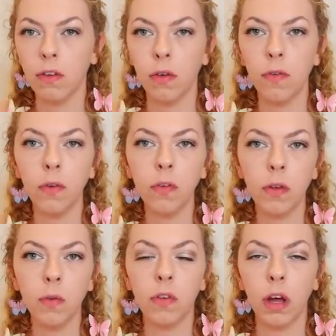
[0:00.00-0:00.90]
So if you're
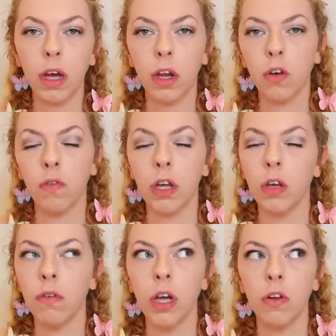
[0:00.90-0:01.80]
still stuck in a career
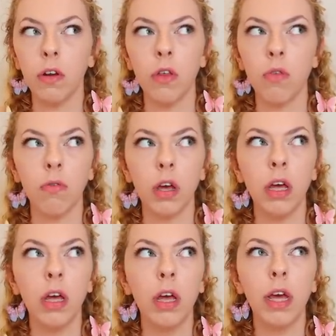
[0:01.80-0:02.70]
you really don't enjoy,